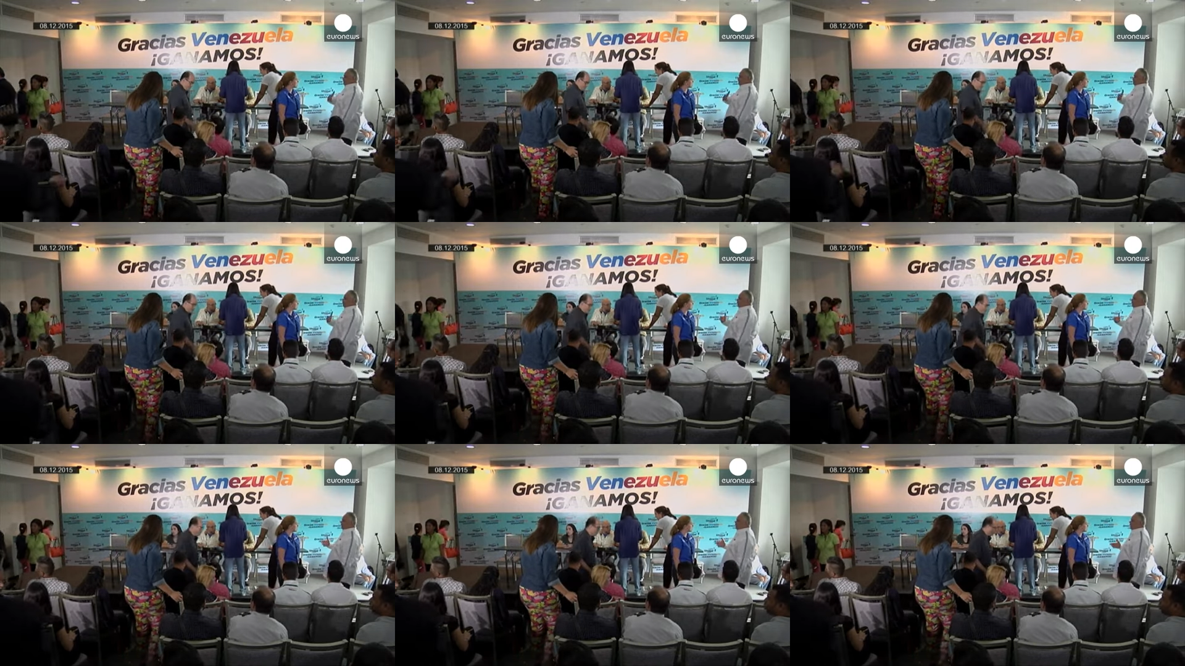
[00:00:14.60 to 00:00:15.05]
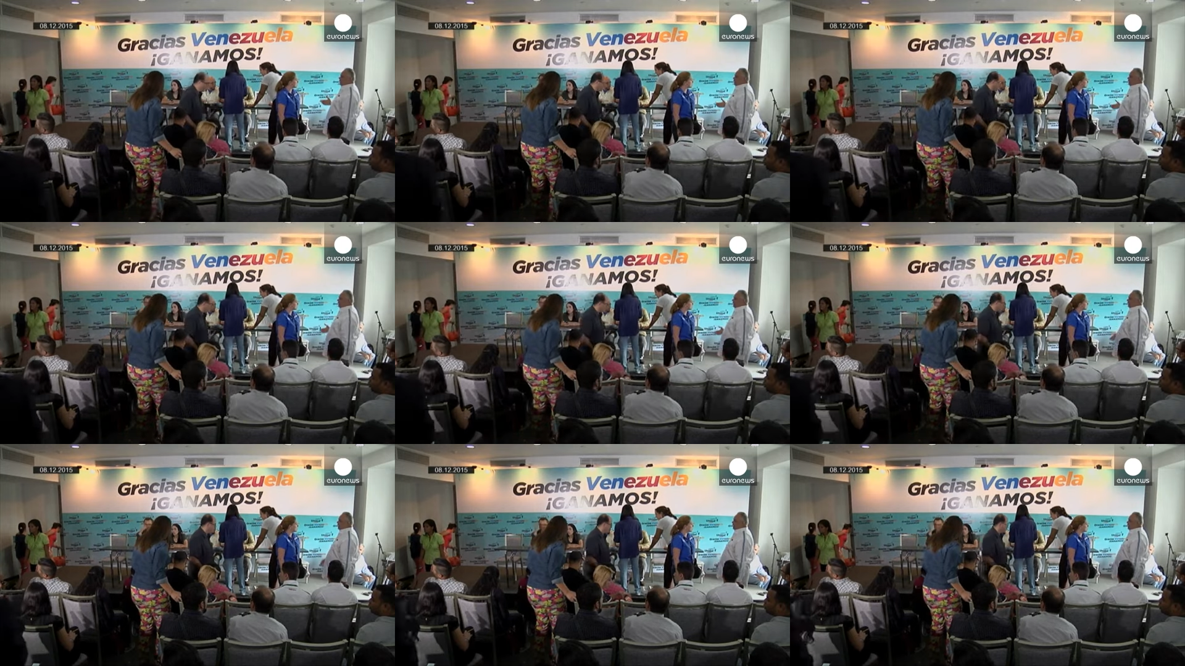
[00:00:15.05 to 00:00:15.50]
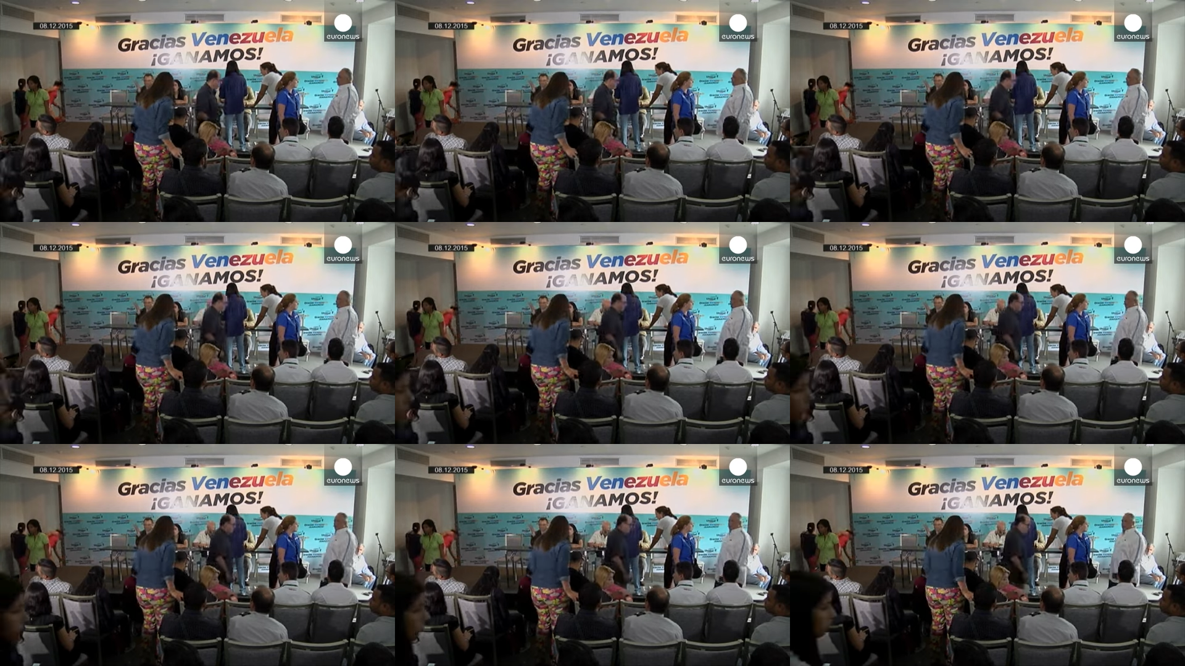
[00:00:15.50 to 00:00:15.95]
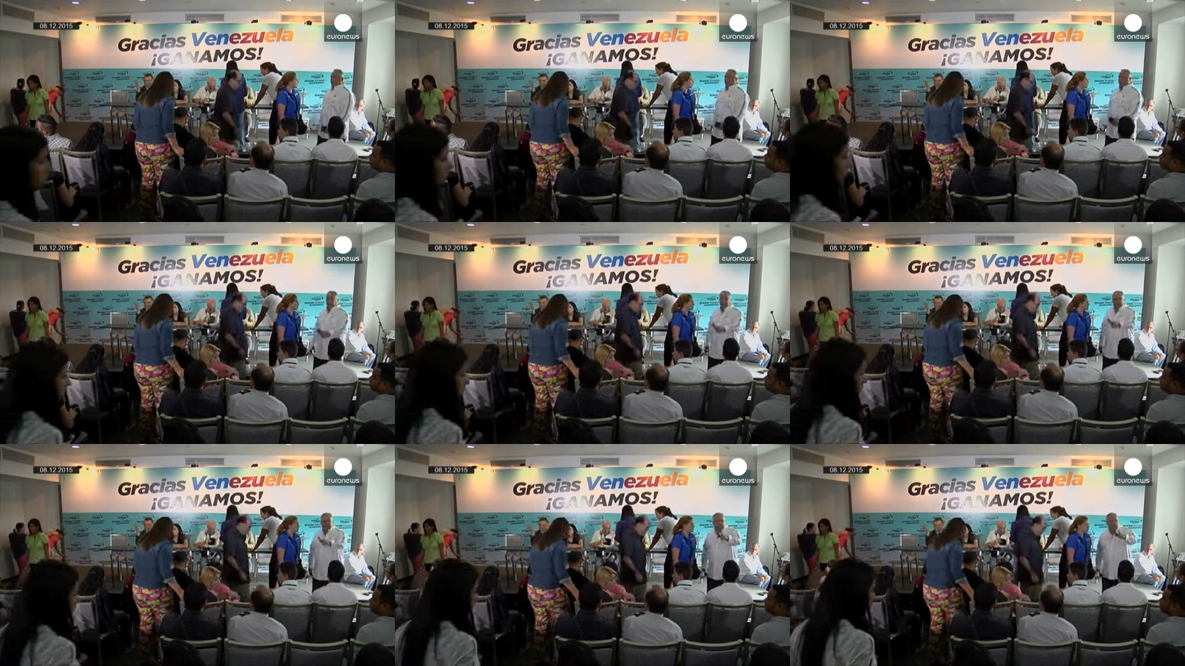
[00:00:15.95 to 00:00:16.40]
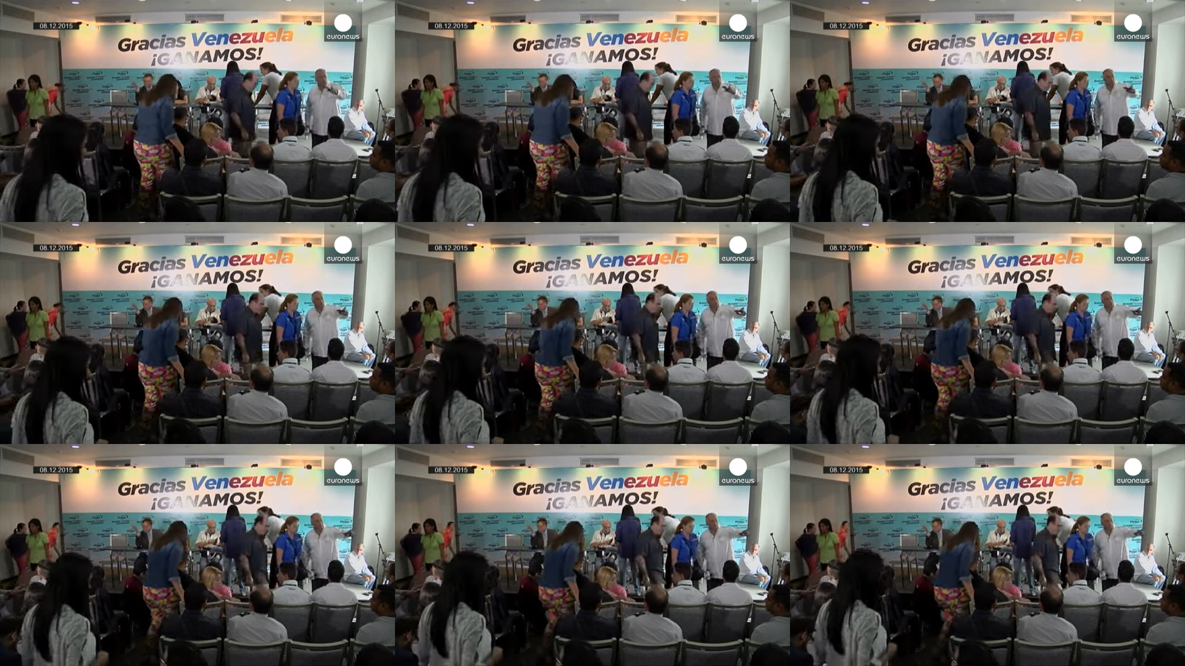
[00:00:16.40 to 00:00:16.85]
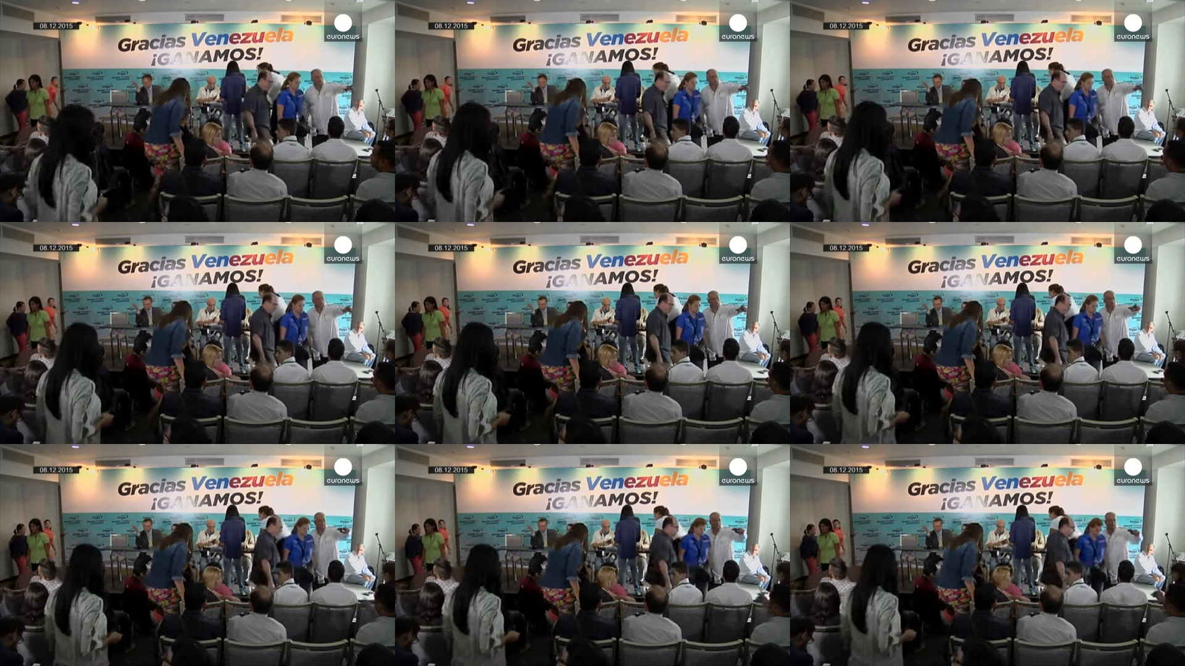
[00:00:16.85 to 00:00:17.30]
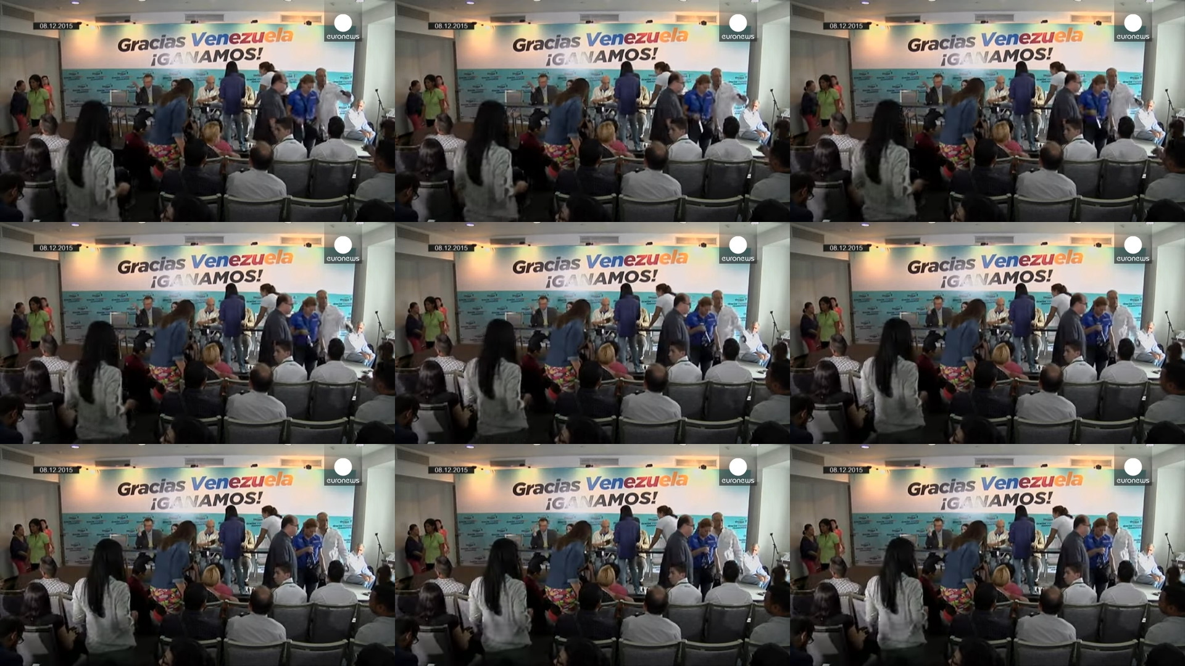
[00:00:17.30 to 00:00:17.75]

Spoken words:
Nobody's mouth can be seen.